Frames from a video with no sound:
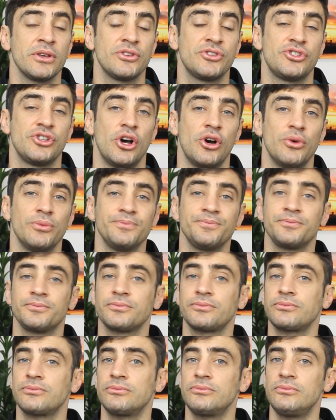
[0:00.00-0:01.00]
So
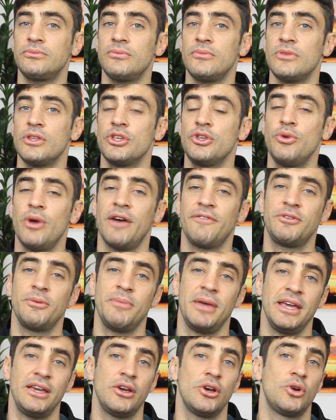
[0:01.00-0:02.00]
you have to
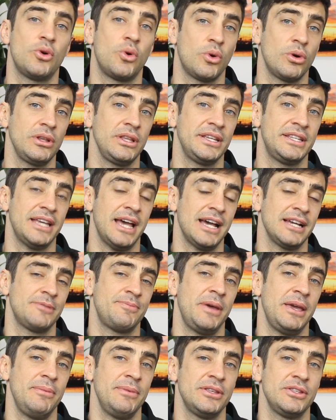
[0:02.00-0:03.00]
make quarterly tax
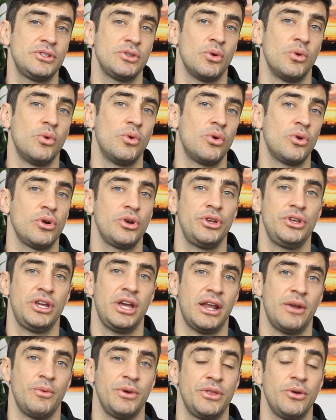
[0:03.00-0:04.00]
payments or you
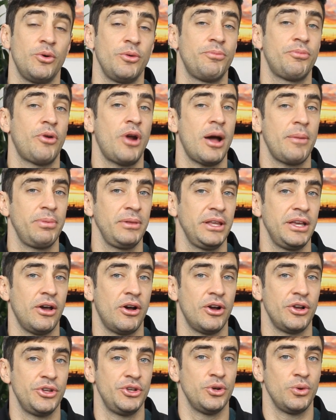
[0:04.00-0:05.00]
got to withhold properly
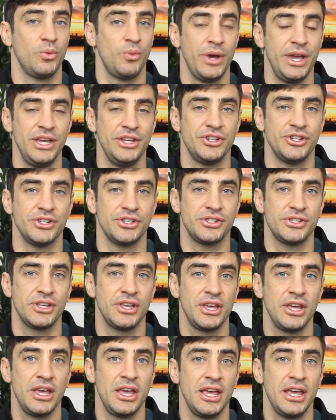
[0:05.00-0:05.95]
on your wages.